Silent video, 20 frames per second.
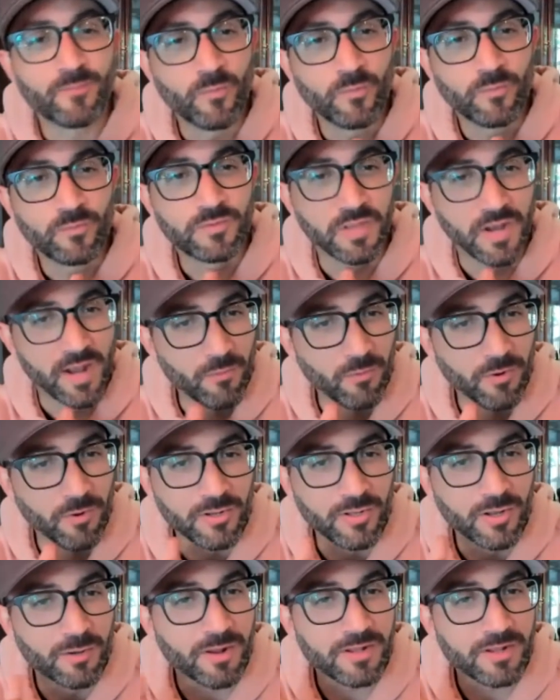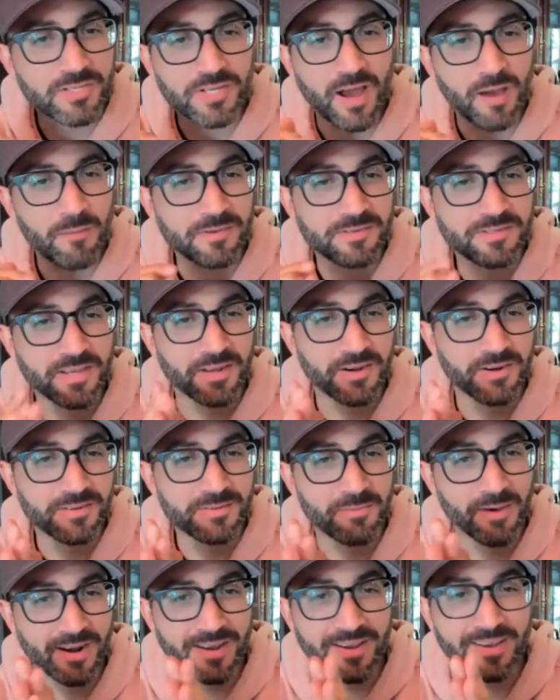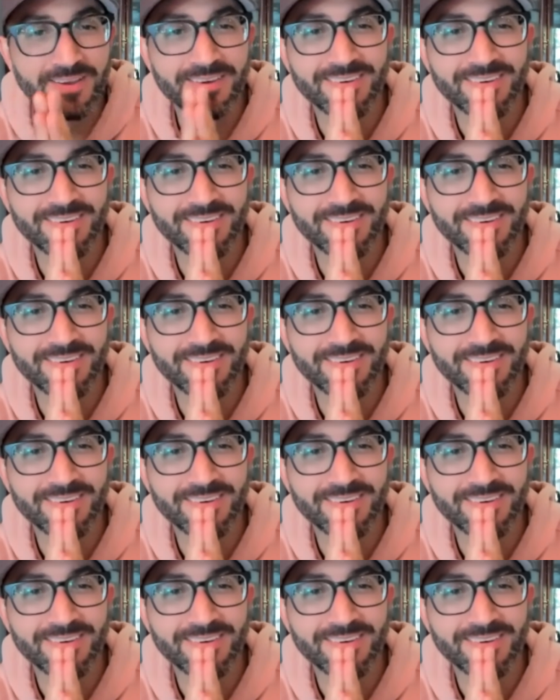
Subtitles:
Today we're going to learn about shopping centers, buddy.